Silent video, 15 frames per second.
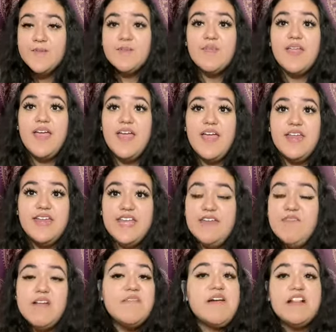And
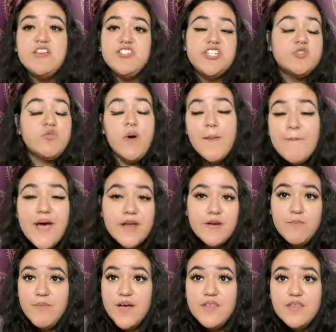even if I lose just 1 pound a
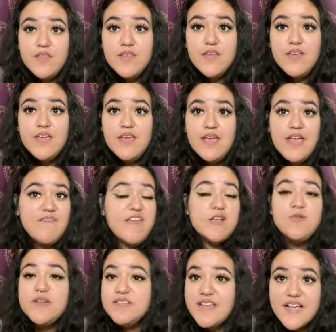month, if that's
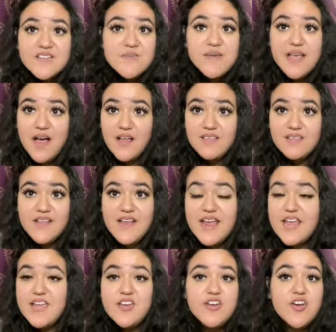what it takes to be healthy
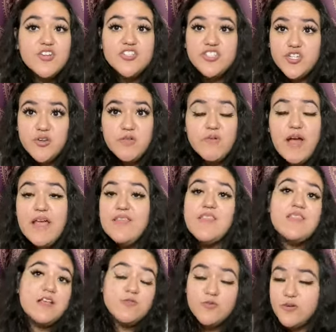and, you know, do it right, then
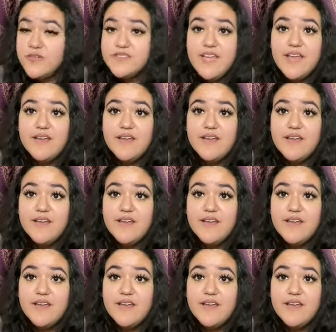that's what we're going to take.